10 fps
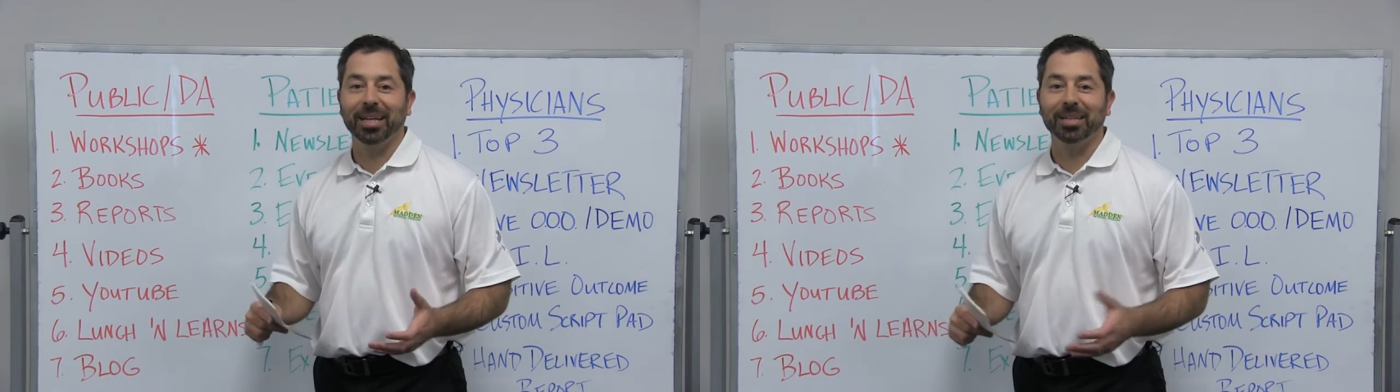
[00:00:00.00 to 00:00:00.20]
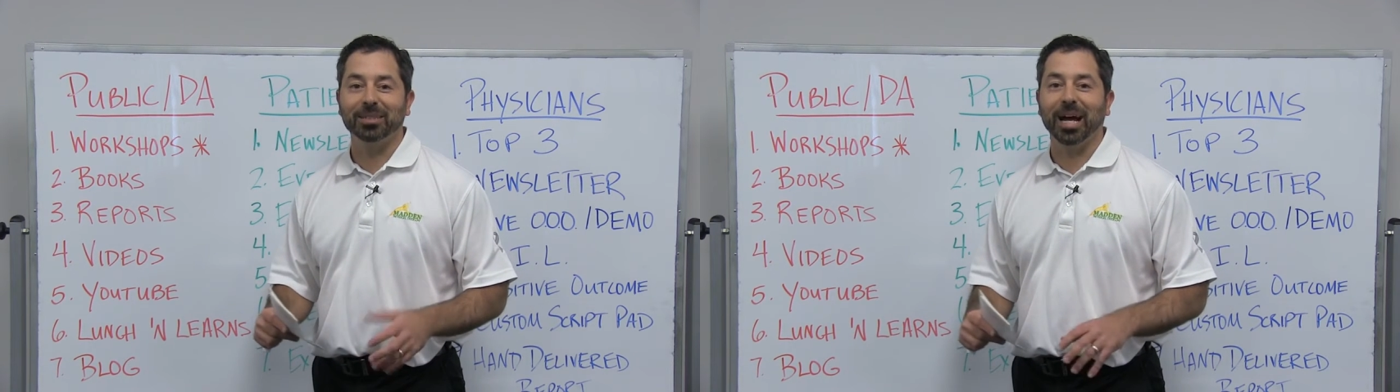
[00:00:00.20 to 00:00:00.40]

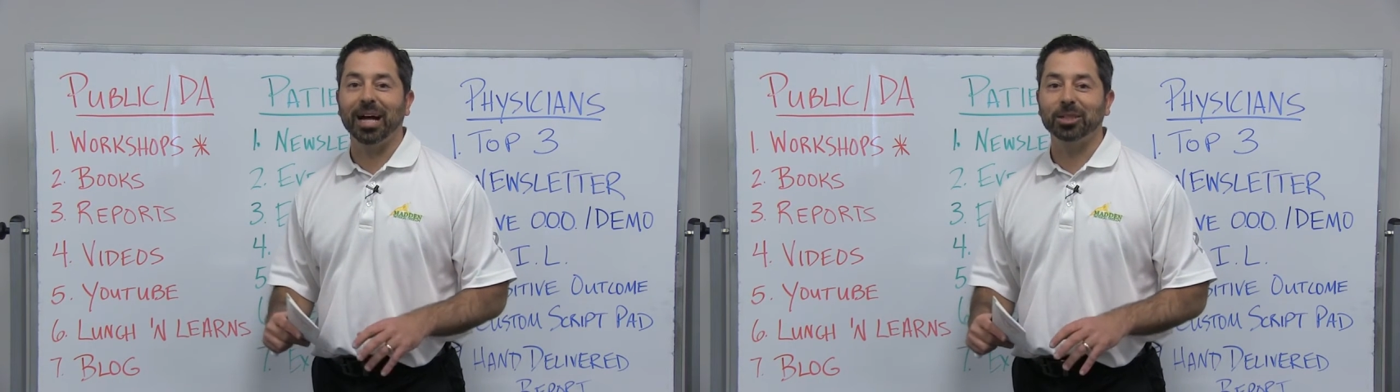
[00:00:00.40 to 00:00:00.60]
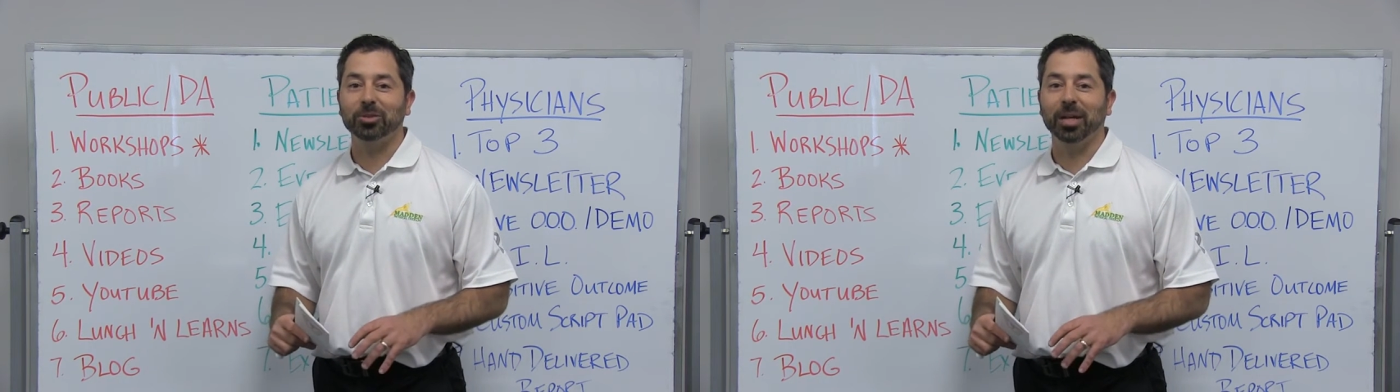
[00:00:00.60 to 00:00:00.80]
it's a
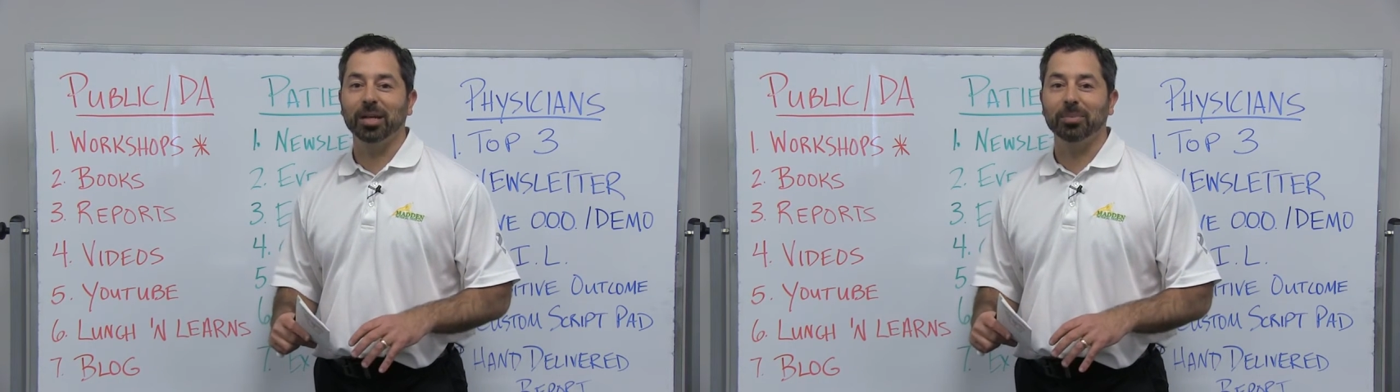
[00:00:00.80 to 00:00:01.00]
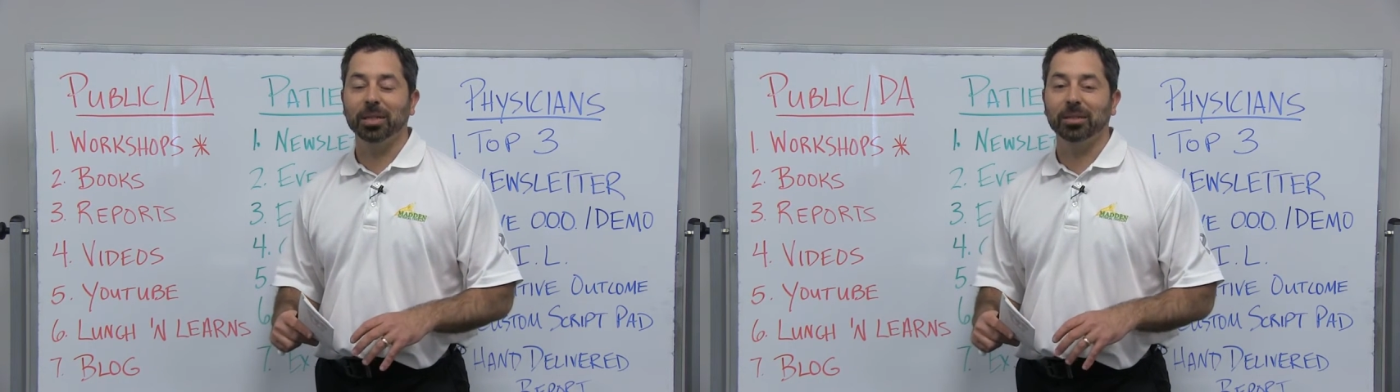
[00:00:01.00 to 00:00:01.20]
hot
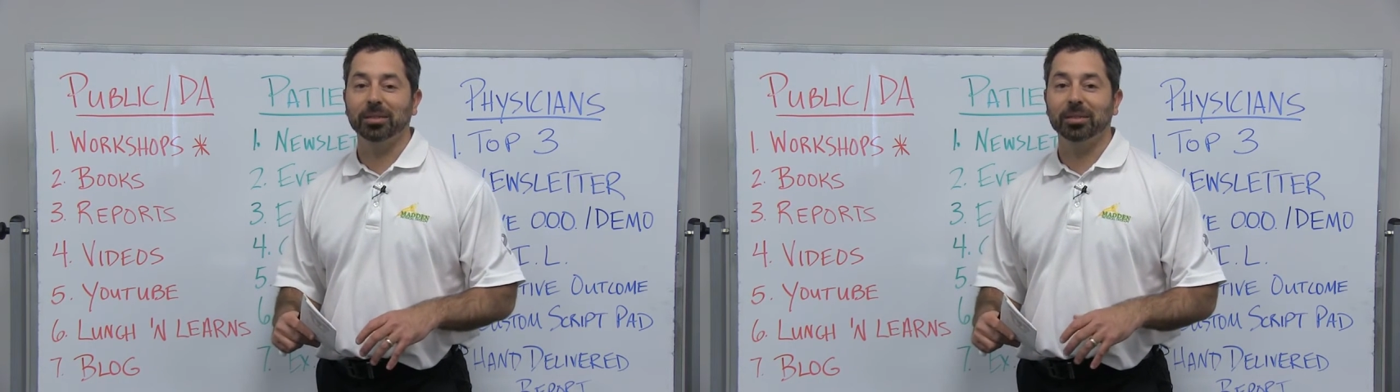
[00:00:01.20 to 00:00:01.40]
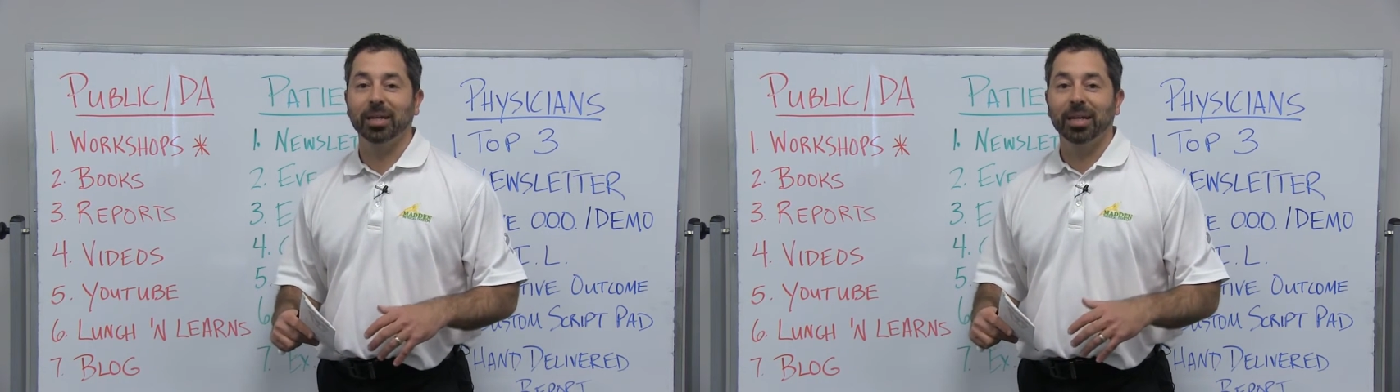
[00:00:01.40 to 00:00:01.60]
trend
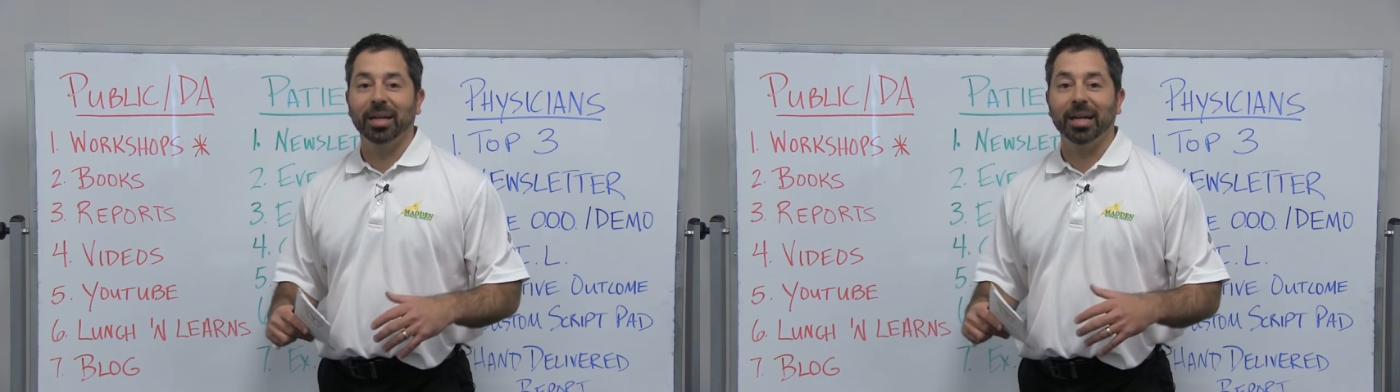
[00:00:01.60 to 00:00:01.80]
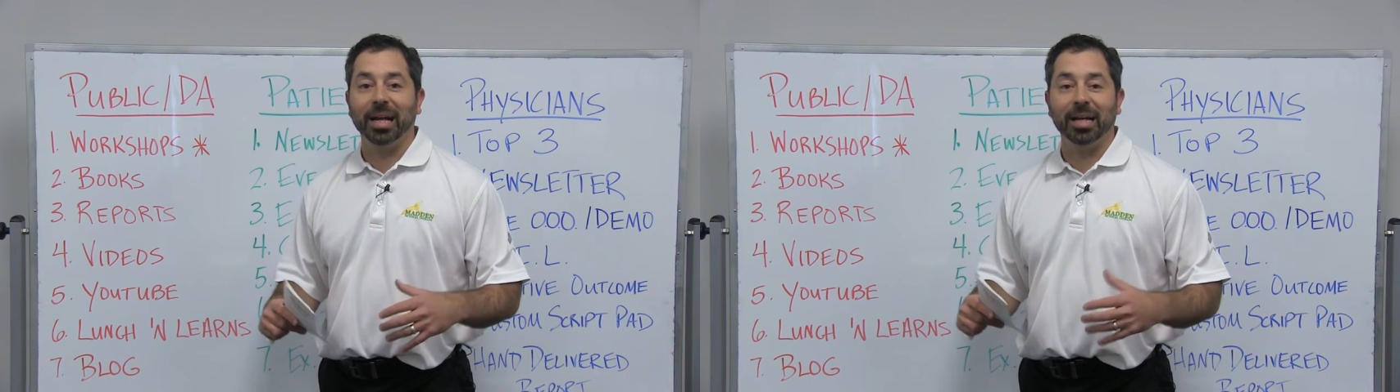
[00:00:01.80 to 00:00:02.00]
because
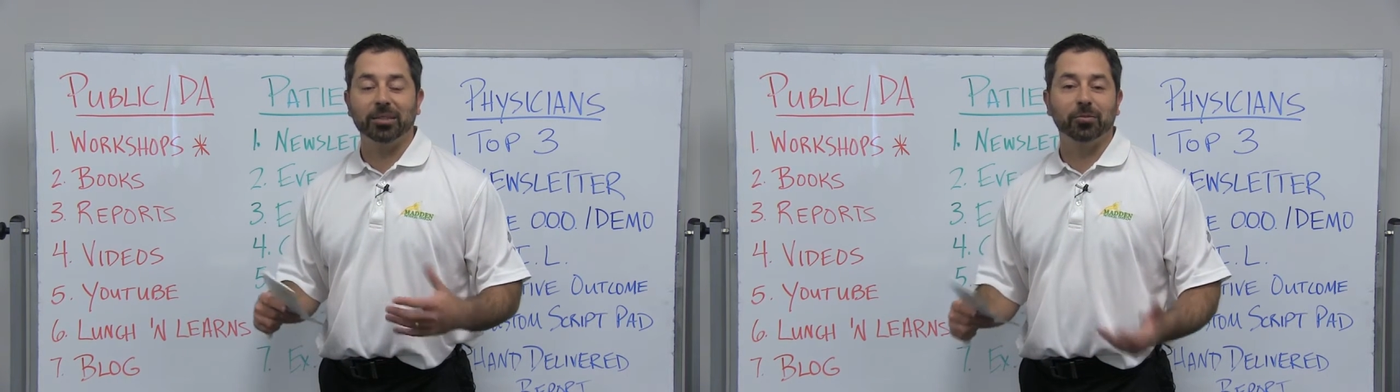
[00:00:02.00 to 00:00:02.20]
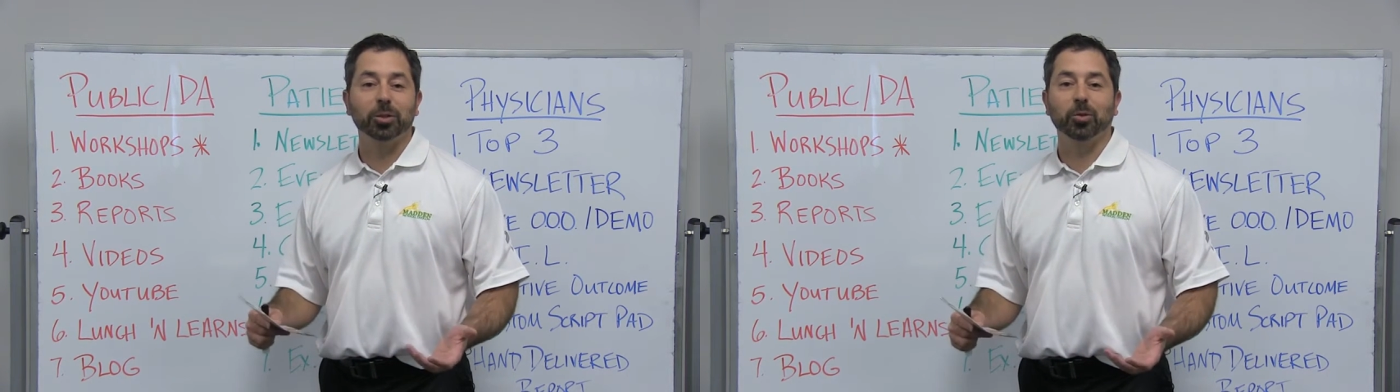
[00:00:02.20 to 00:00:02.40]

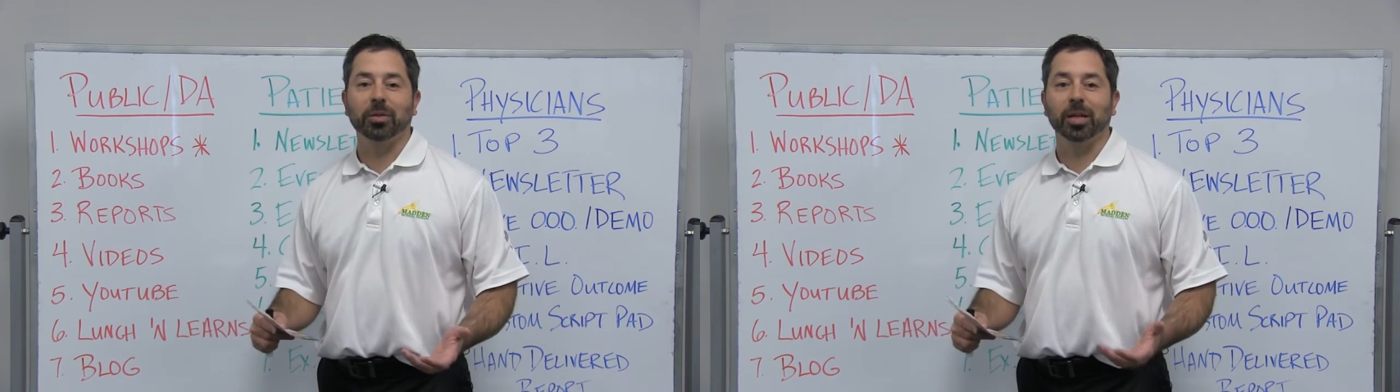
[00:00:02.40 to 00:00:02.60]
as physical